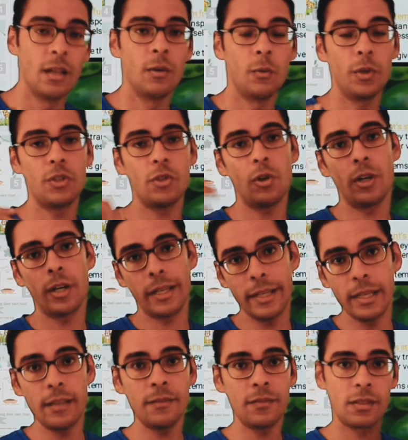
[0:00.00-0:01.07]
which are
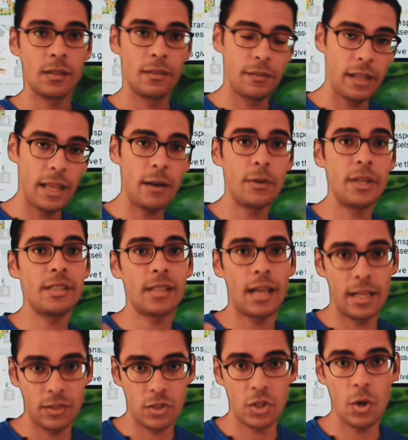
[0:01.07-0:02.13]
leaves, flowers,
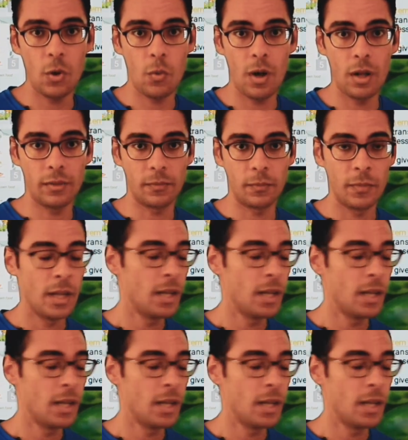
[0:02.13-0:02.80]
and so on.